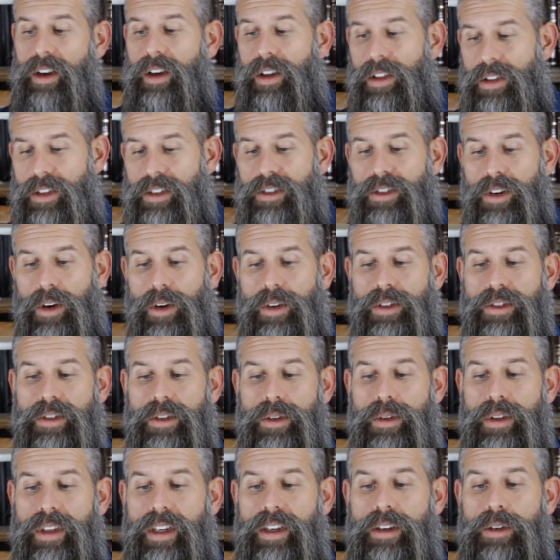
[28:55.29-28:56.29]
These are also
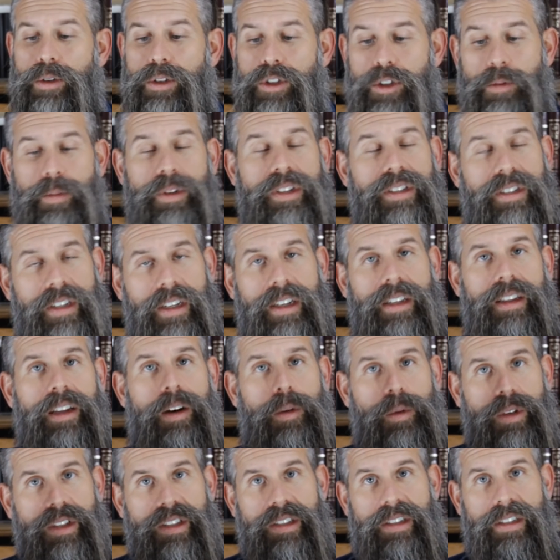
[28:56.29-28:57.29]
the ushpizin
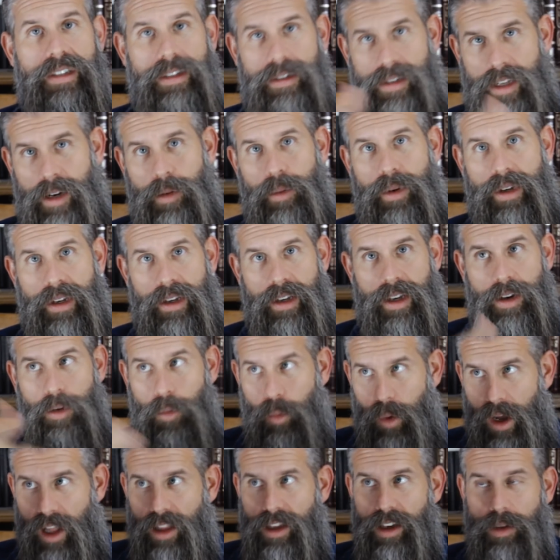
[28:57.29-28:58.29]
that we
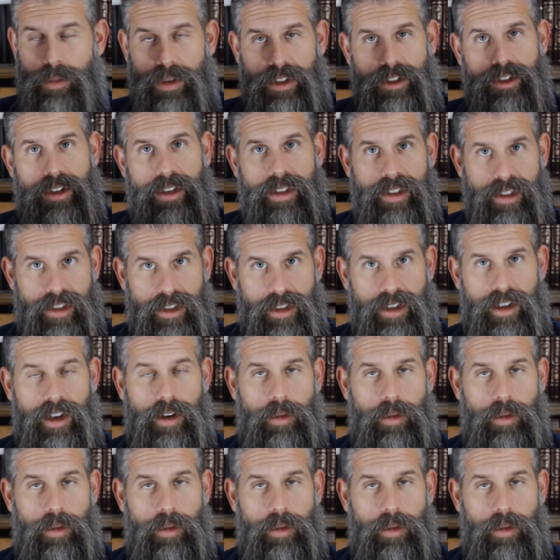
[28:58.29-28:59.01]
welcome into the sukkah.